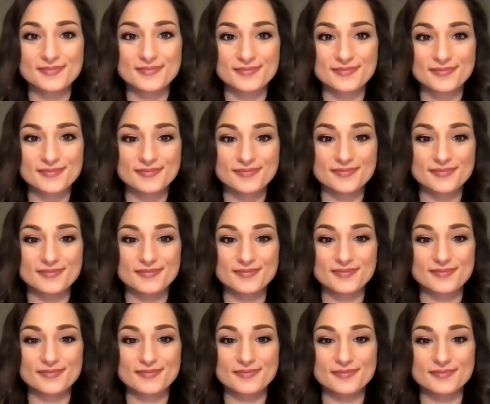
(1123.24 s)

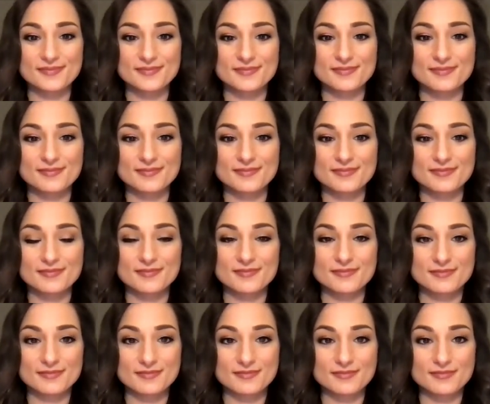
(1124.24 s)

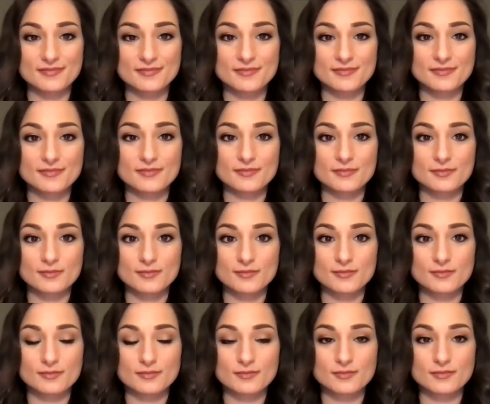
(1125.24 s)

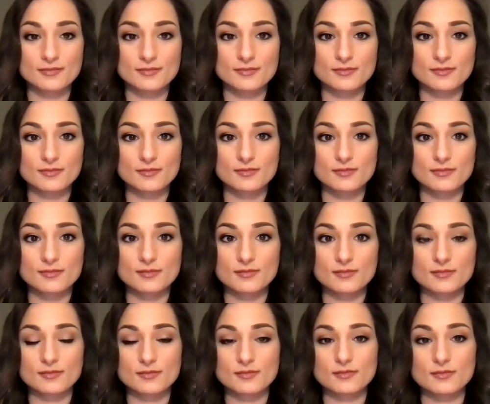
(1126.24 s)

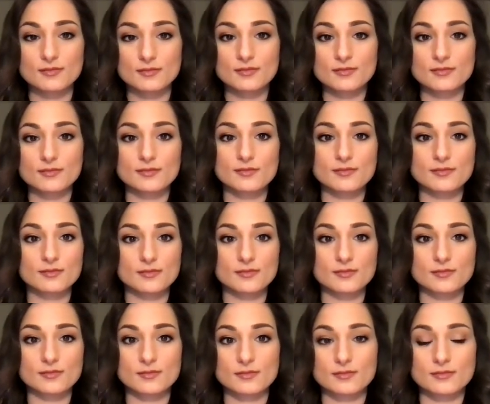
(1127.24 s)

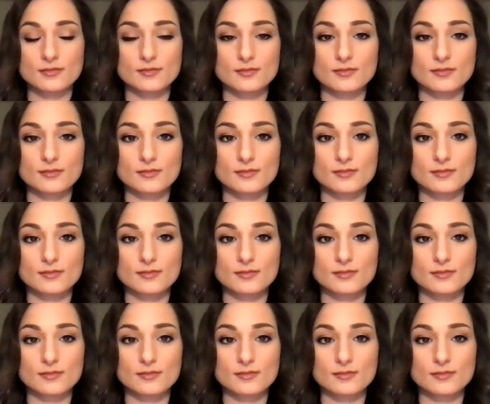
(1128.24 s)
No words are spoken by the person on screen.